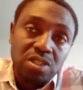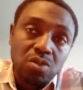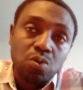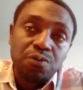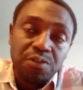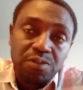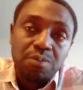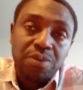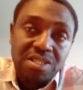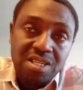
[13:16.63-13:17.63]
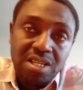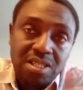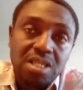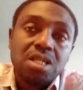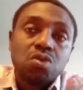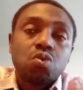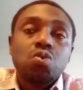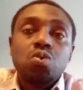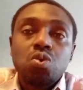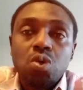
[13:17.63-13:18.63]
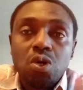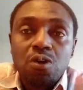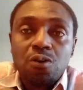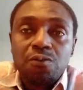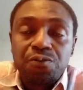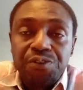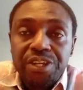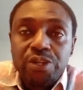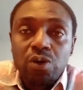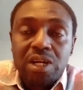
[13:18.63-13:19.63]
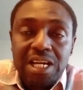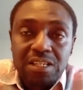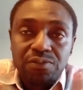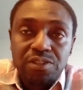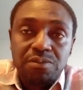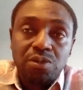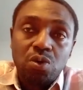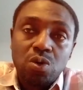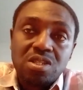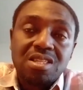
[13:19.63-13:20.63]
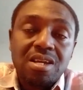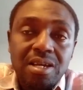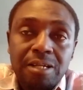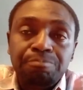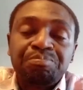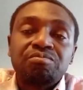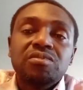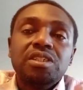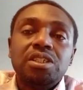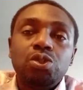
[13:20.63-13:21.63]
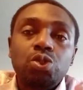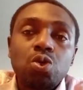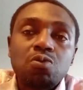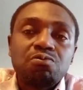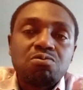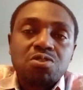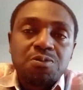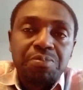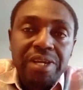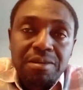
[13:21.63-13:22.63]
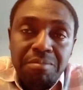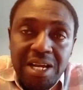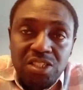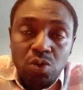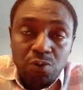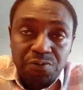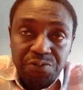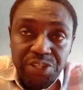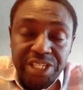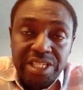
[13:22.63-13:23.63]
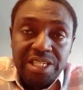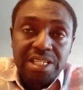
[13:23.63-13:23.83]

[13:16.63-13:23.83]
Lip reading: to 50% to feed your catfish, because there you don't spend much on feed.